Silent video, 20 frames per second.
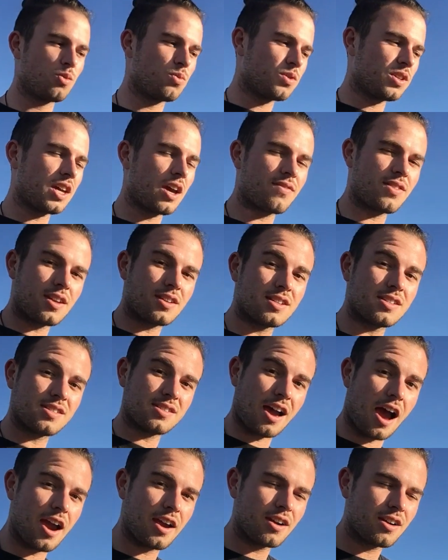you really have that
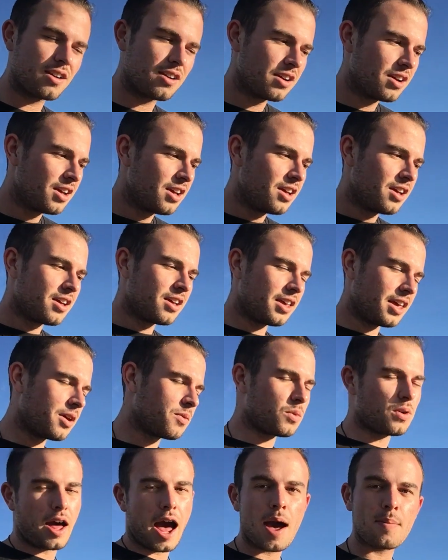desire,
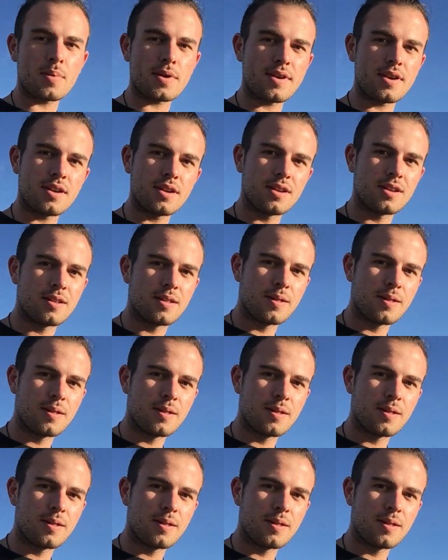it will happen.